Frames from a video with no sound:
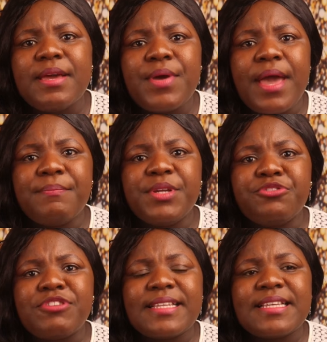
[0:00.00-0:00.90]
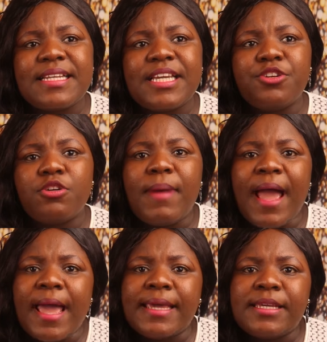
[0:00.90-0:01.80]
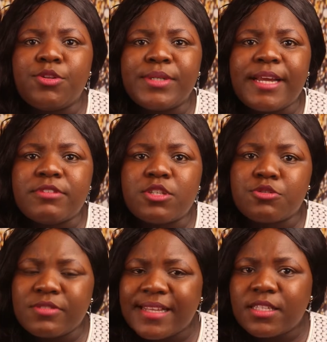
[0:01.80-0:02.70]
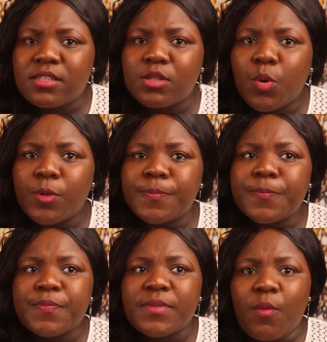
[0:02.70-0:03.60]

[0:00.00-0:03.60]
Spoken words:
in United Kingdom, I know there is student loan.